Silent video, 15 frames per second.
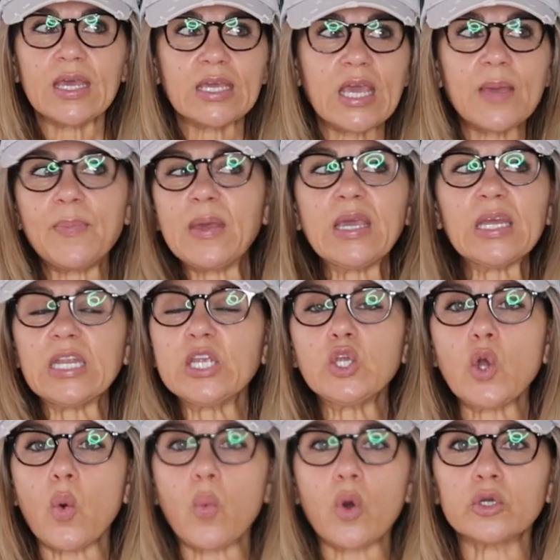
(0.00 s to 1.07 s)
Keeping it in
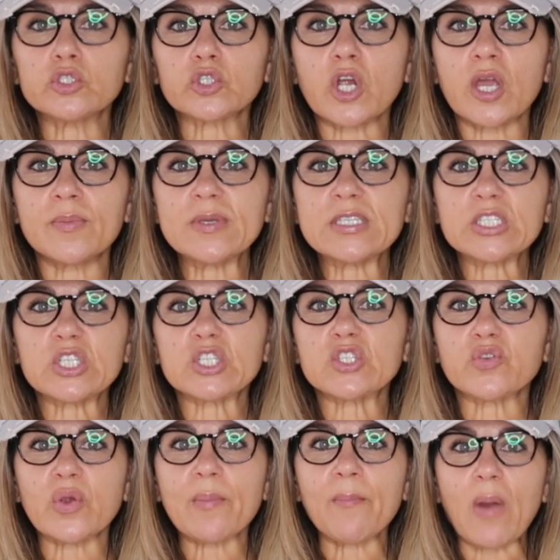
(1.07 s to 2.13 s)
your wardrobe is
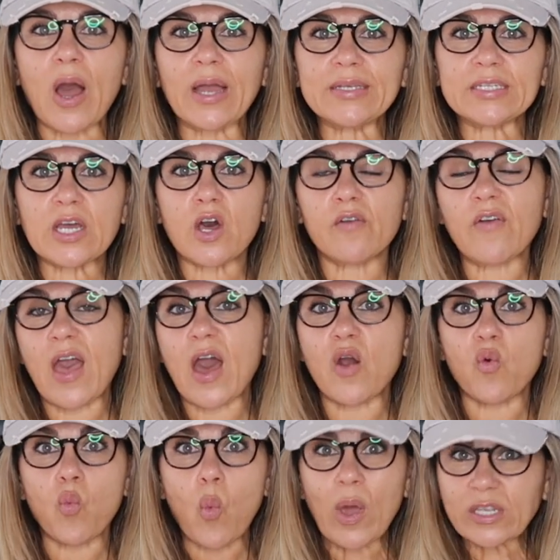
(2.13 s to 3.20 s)
just a reminder of
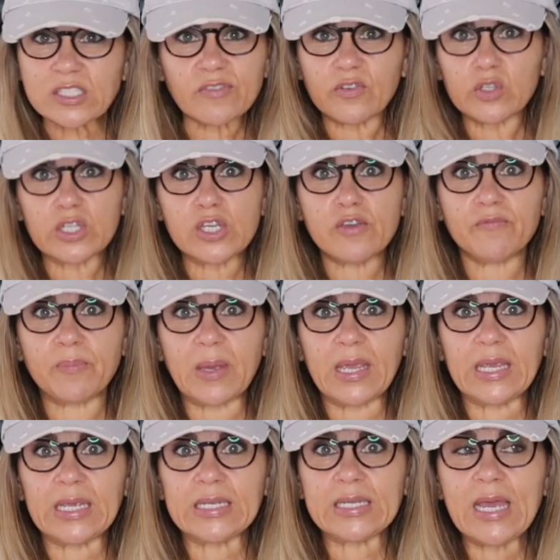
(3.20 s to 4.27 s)
how wasteful you've
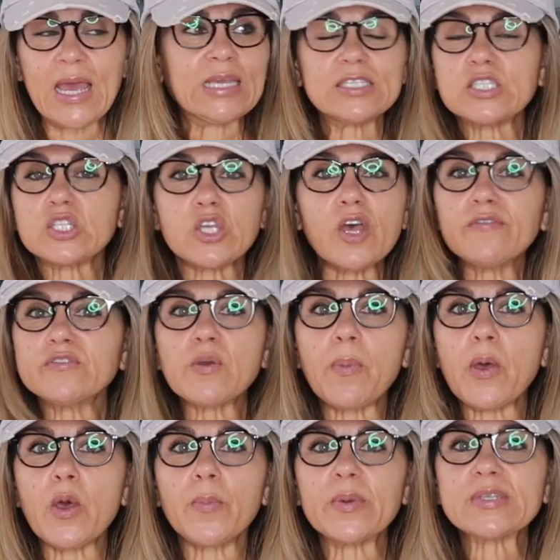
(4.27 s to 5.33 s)
been. It served a
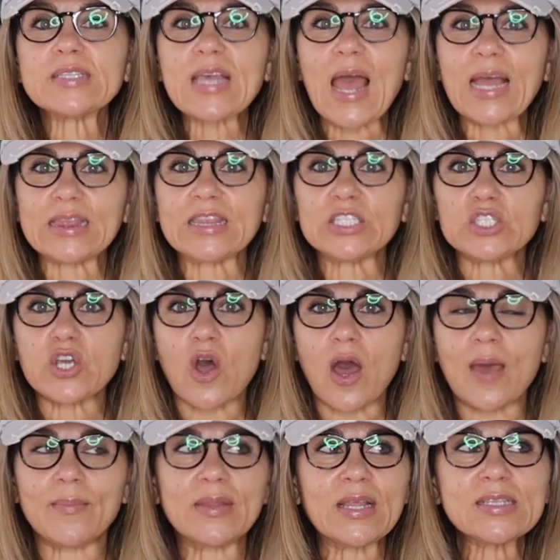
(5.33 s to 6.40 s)
purpose at the
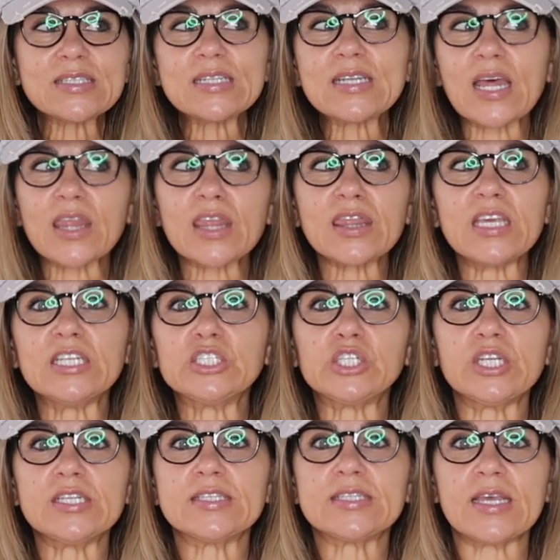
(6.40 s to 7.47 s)
time, and that's another thing
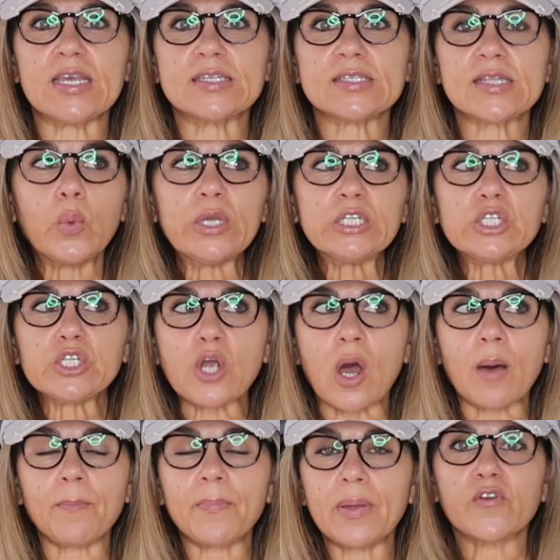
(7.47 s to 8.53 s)
she says. We
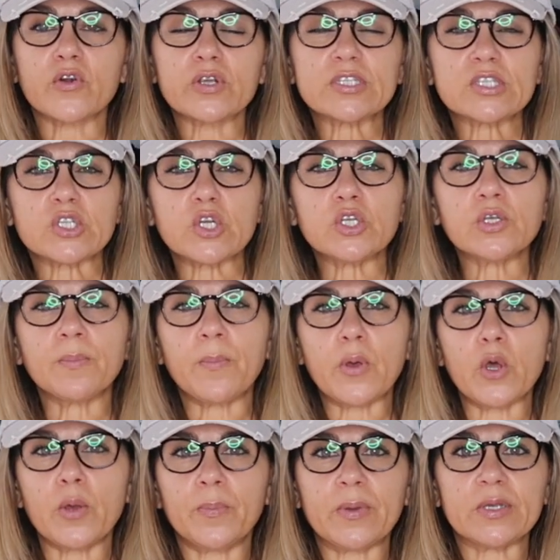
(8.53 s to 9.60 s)
shop for a certain
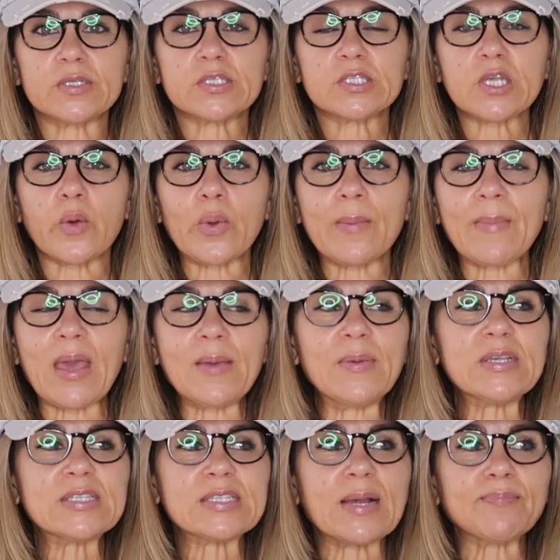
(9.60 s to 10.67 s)
purpose. So it may
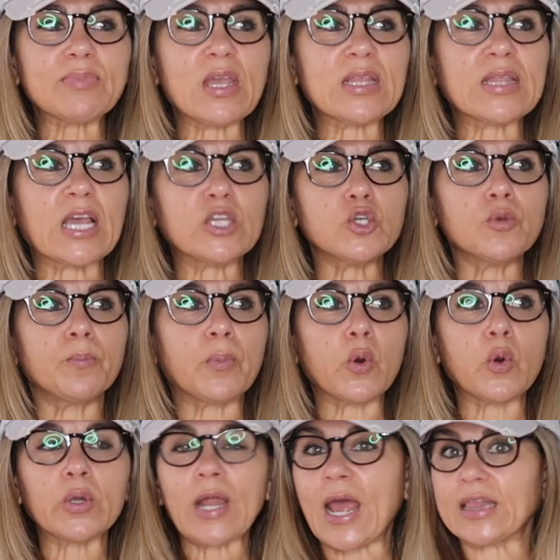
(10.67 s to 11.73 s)
be something that you
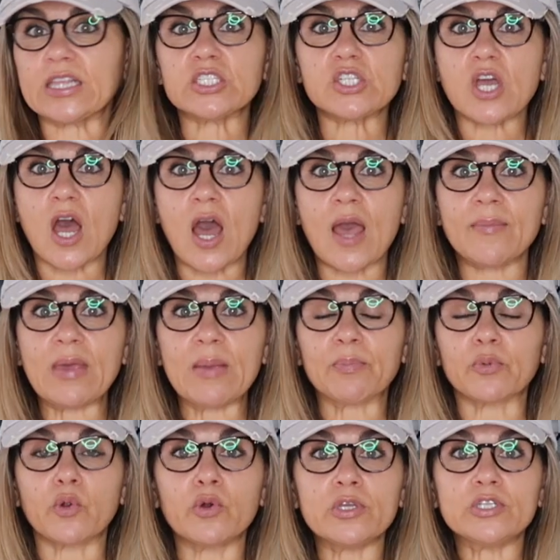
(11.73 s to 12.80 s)
bought at the time, it
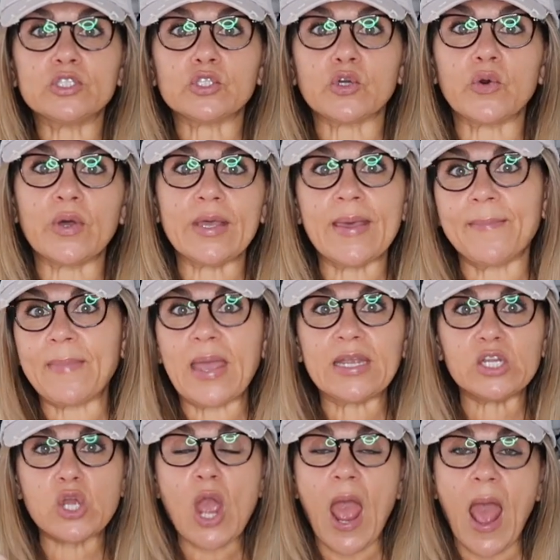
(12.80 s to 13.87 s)
brought you joy, it
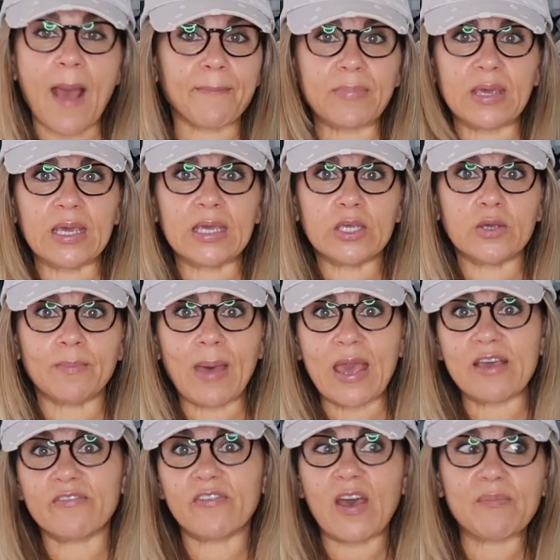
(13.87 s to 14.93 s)
made you happy, you
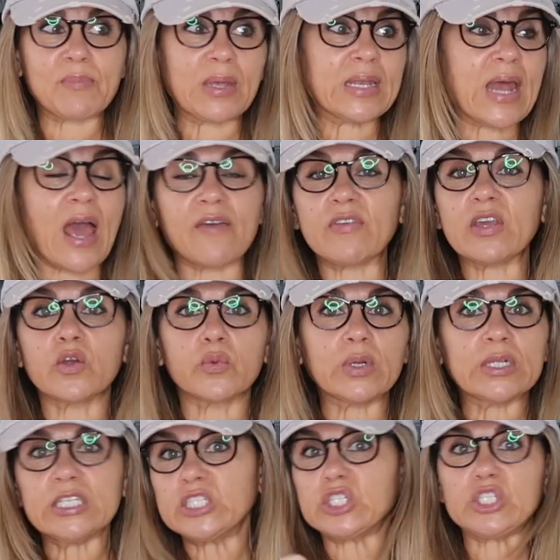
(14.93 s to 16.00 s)
may have been having a
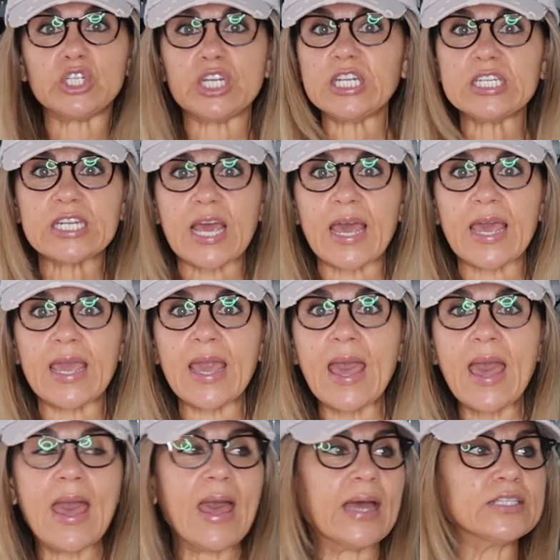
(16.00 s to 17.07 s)
really shitty day,
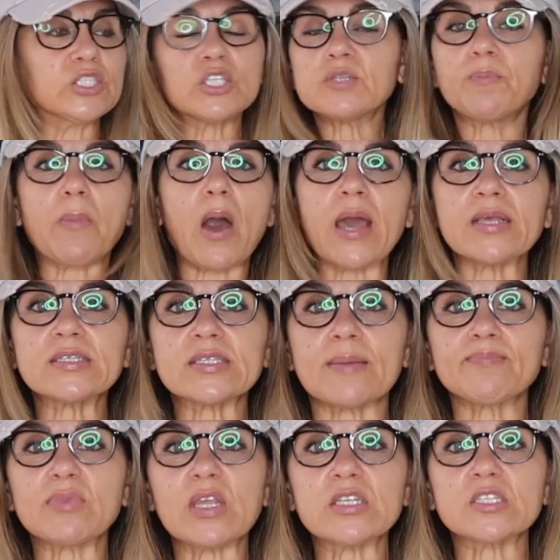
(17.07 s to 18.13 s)
and just buying
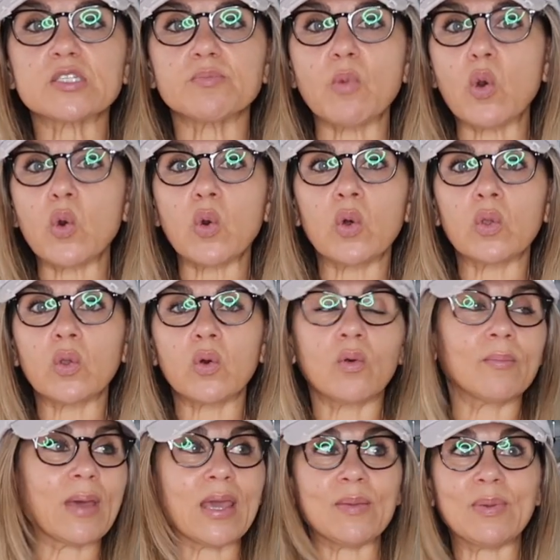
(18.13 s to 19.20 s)
something small, or
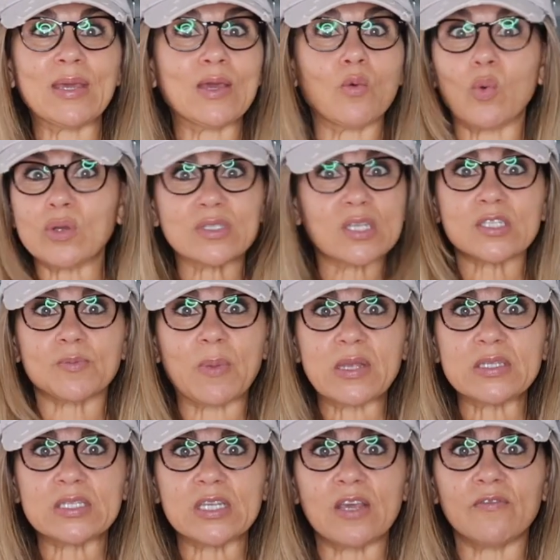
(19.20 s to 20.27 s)
maybe it was
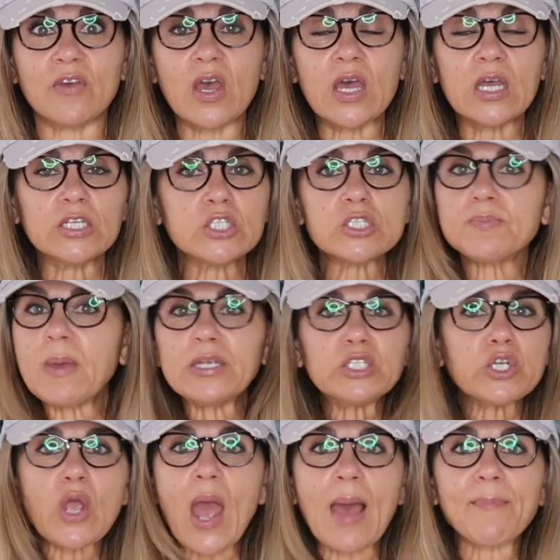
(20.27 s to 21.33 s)
expensive, just made
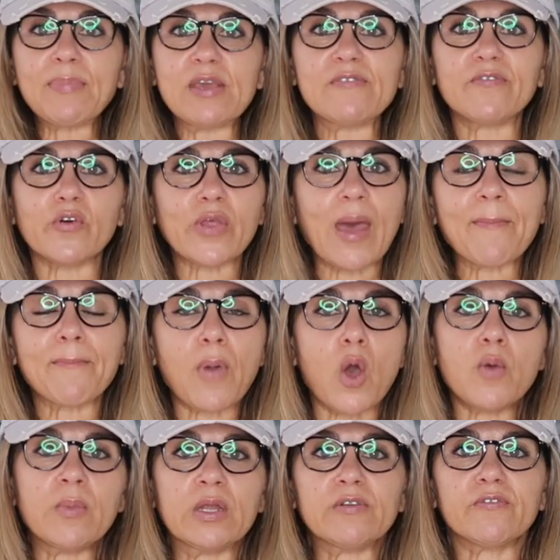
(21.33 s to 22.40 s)
you happy for that
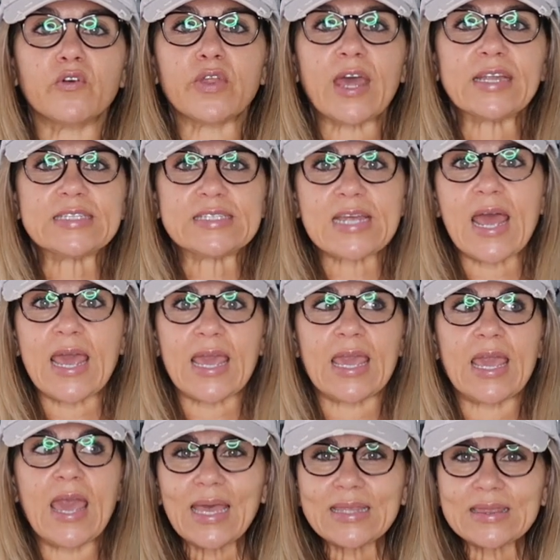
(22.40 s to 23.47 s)
moment, for that
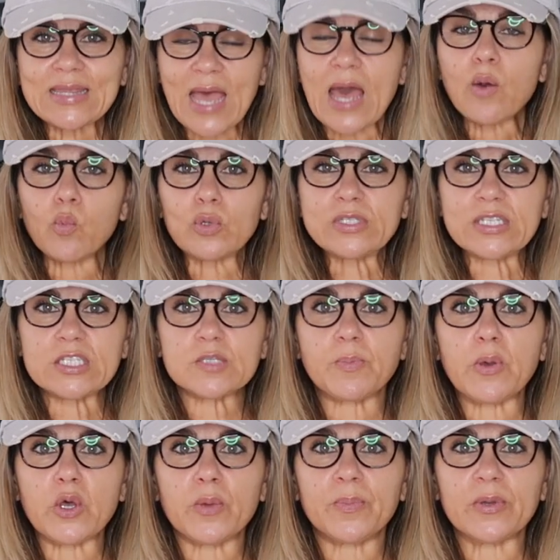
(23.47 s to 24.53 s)
day. And that was its
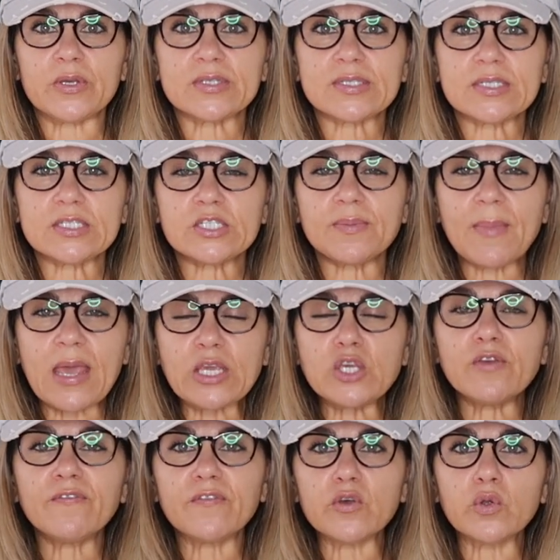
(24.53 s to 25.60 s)
purpose, to make
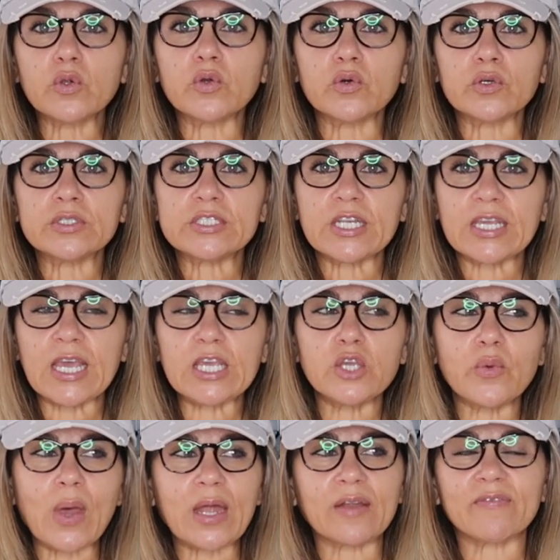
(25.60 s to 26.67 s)
you feel good, to get
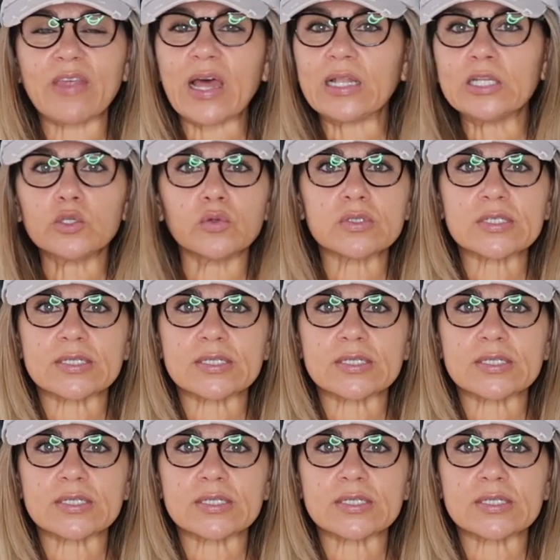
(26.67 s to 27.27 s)
you out of that little